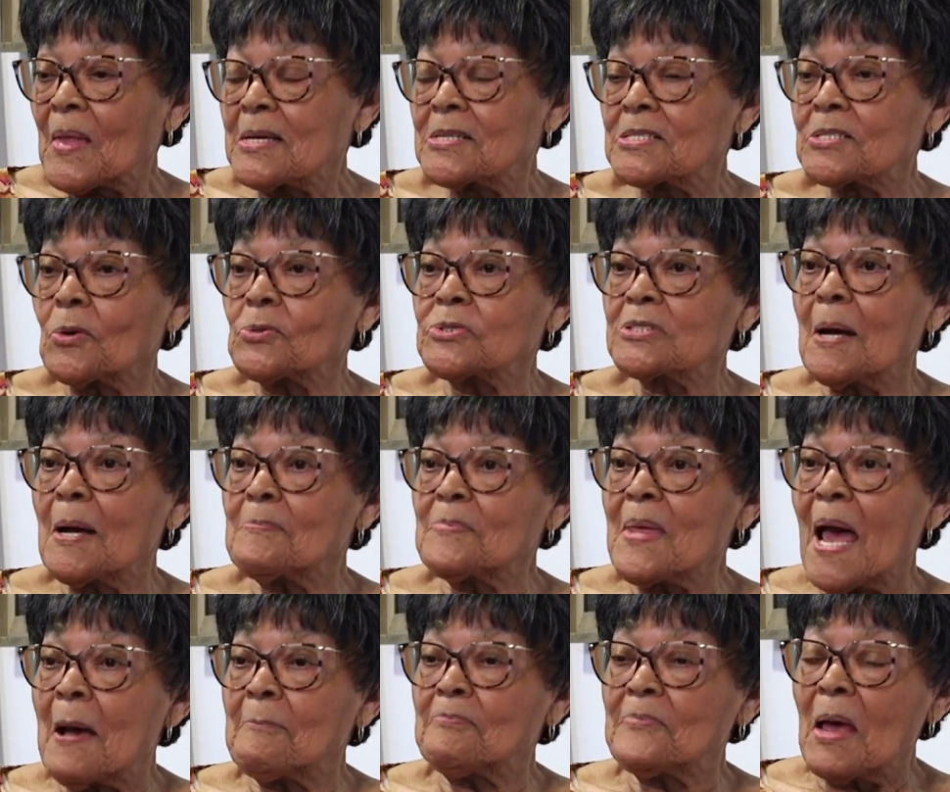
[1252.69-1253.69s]
So
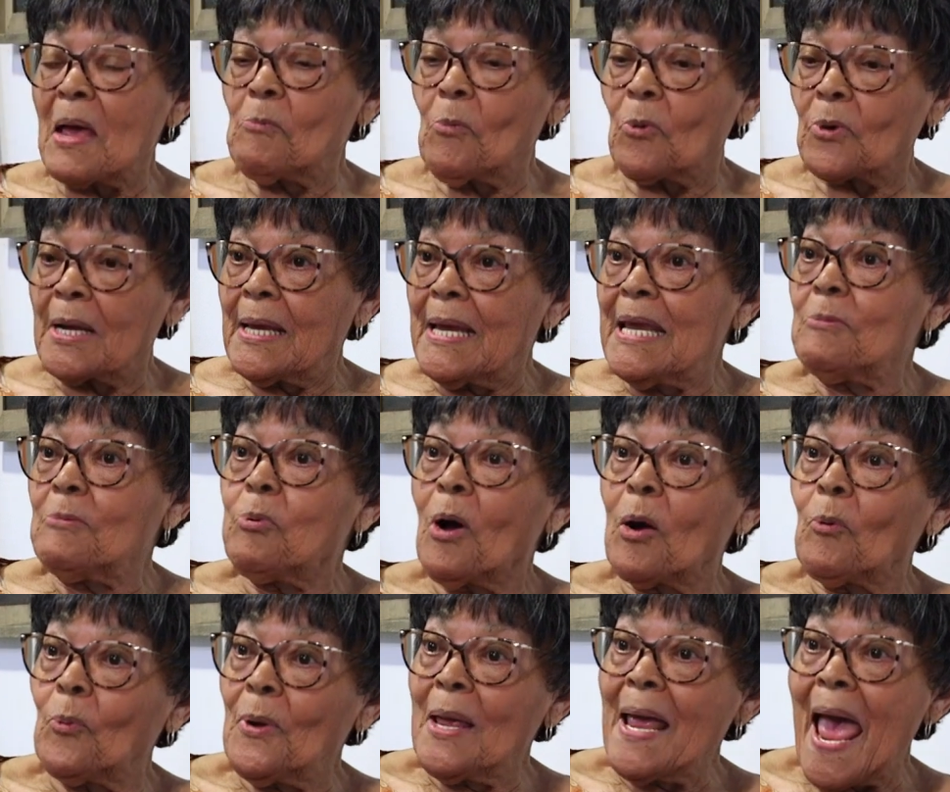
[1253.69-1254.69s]
sometimes they want to eat
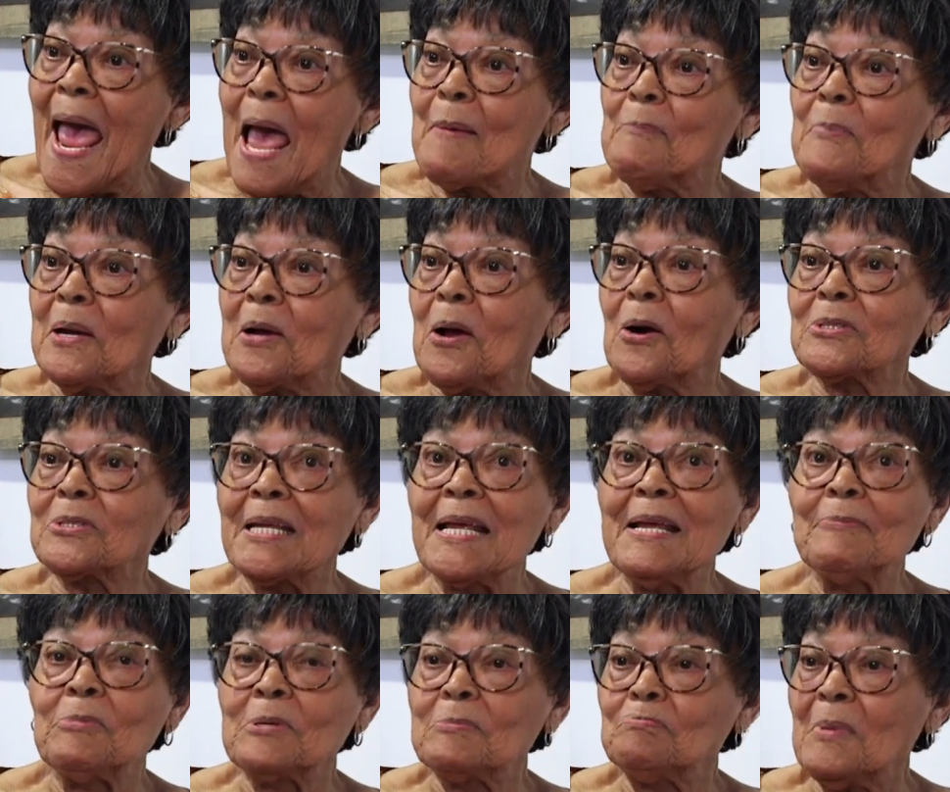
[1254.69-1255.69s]
what we had because
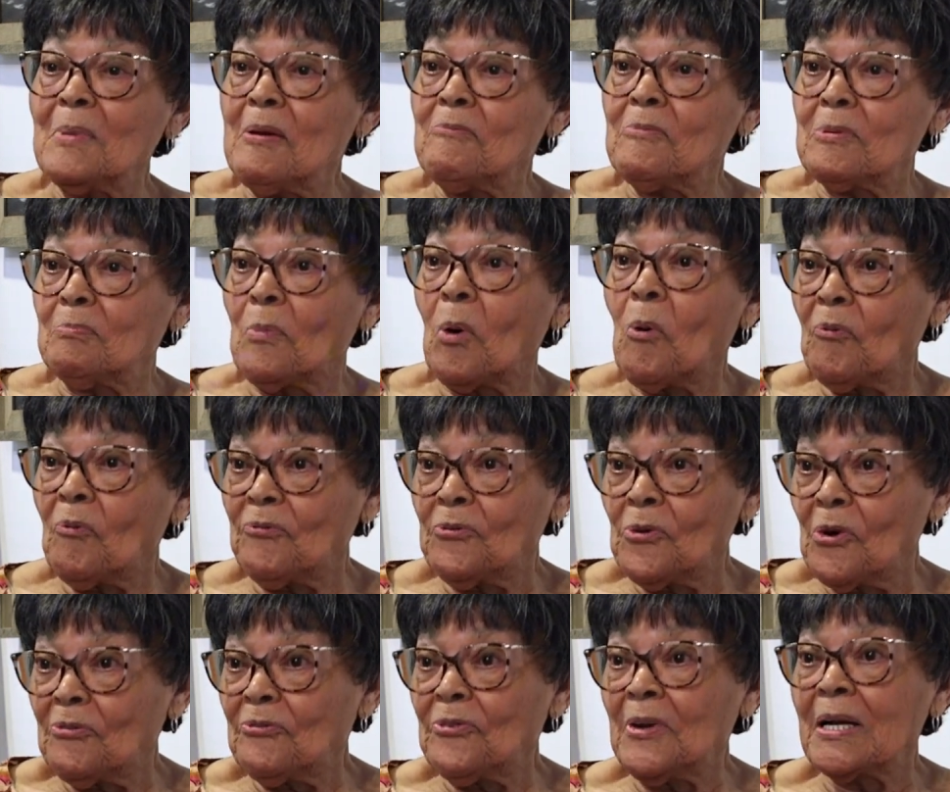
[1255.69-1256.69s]
it was more
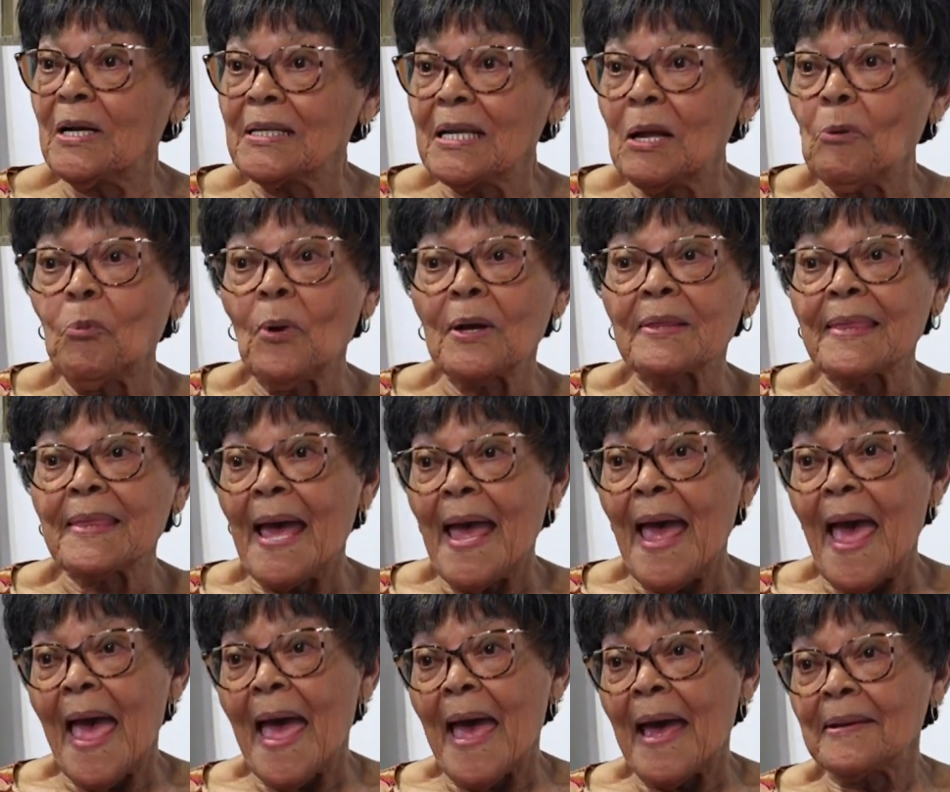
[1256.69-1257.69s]
fulfilling than what
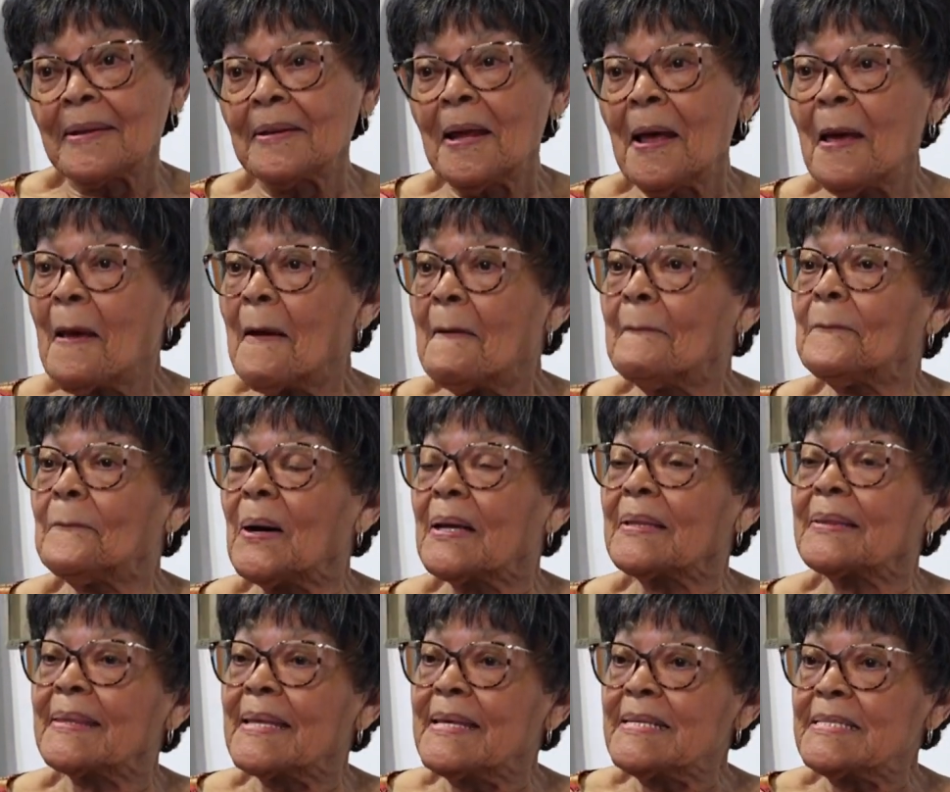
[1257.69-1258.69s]
they had.
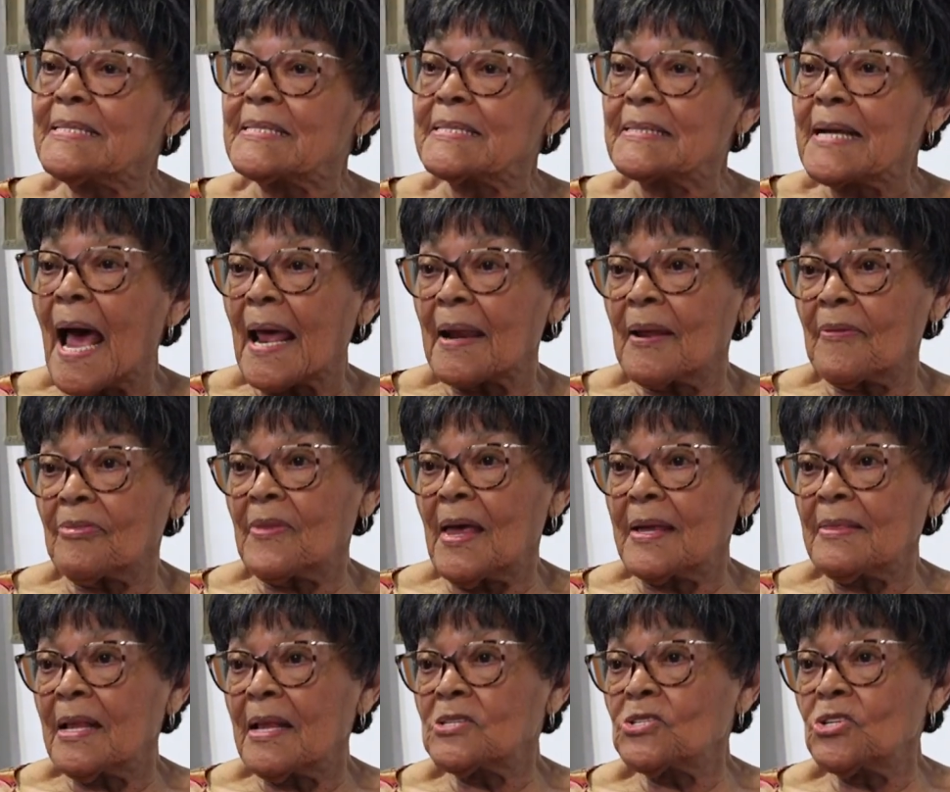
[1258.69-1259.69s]
But this is kind of
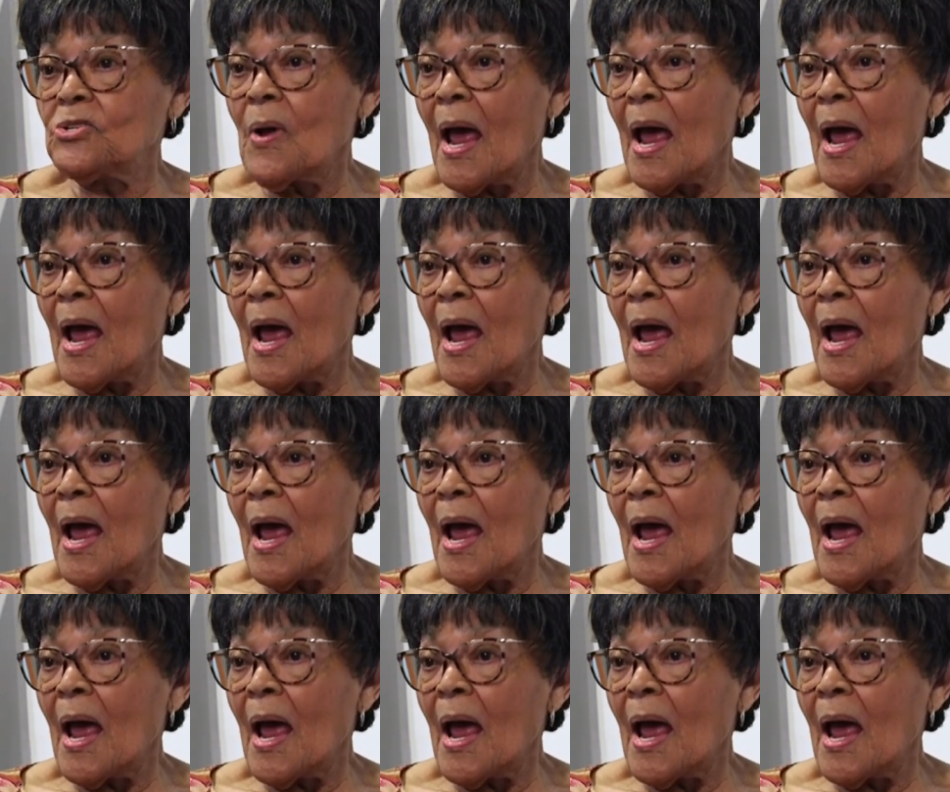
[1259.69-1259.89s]
thing that you